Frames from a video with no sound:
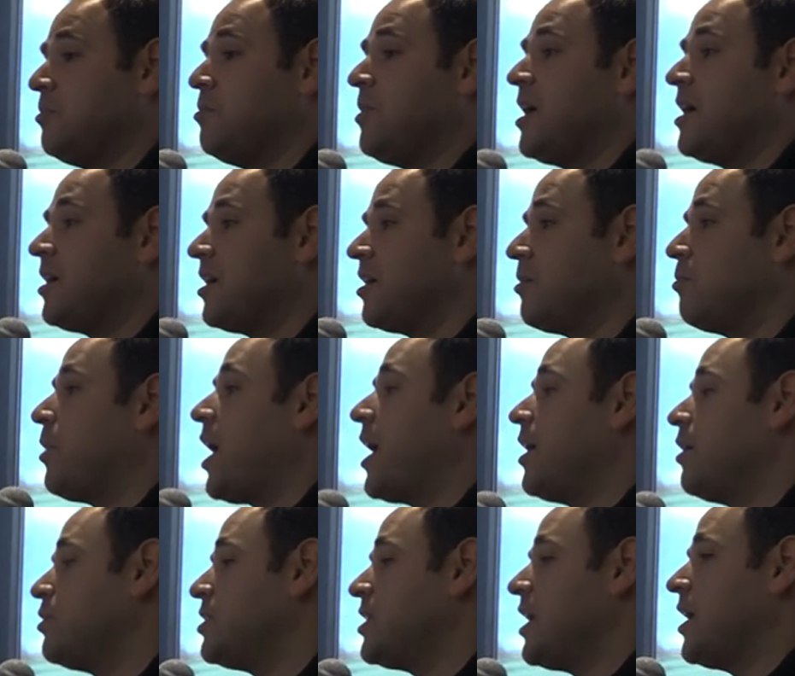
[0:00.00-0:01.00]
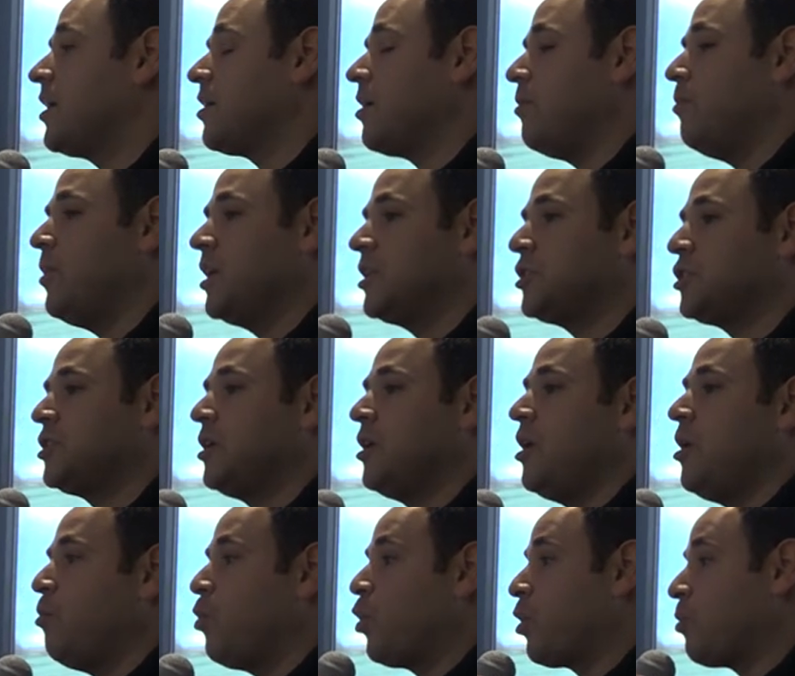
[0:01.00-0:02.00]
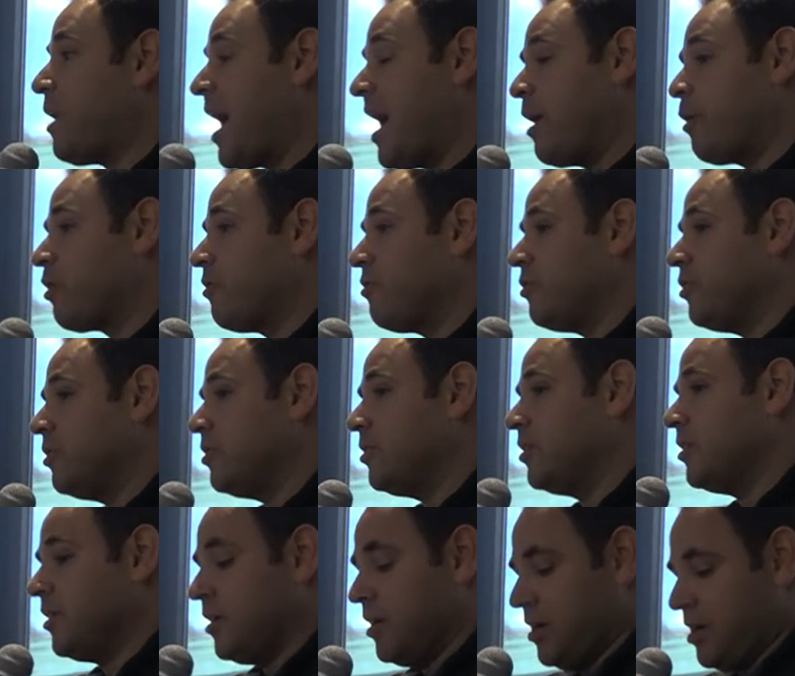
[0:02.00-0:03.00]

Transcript: making biotech much more powerful.